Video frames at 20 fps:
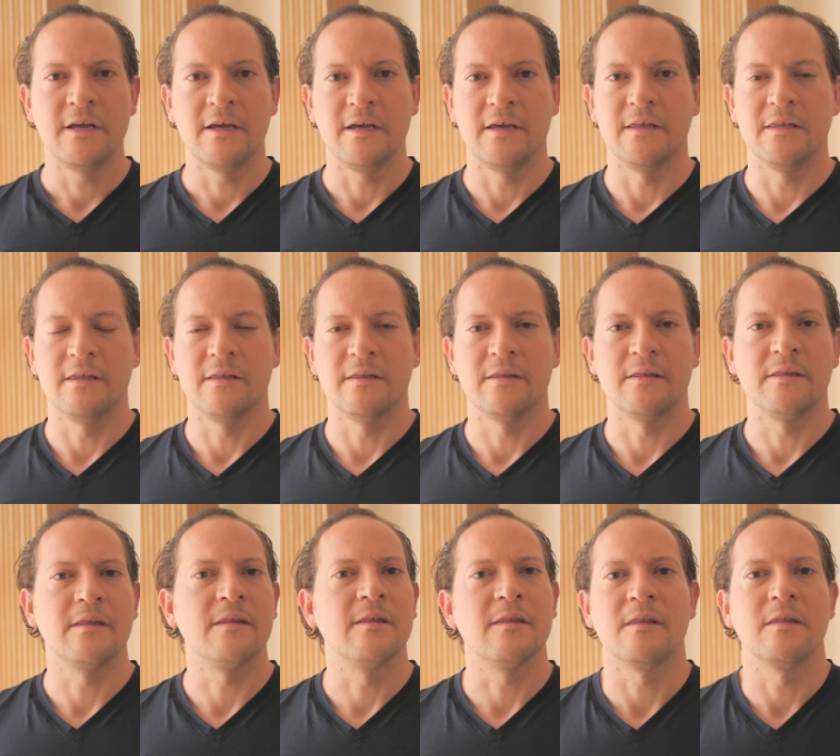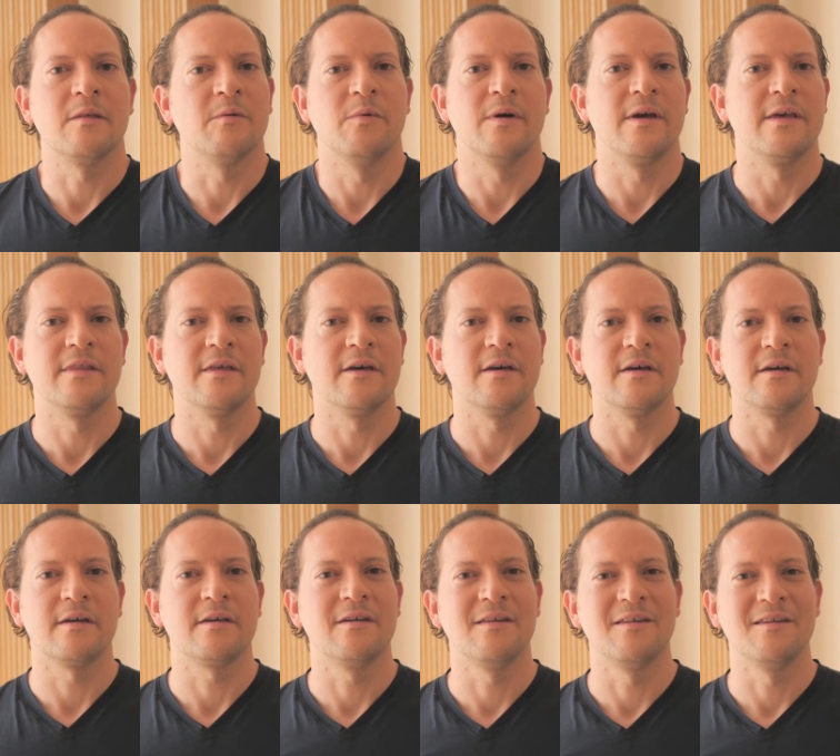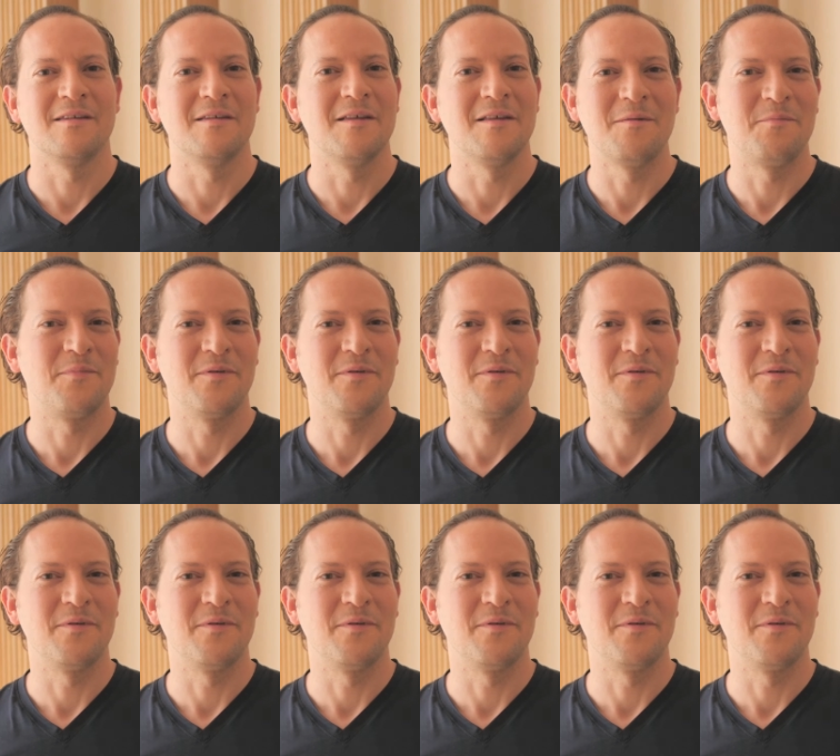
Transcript: in the way that I can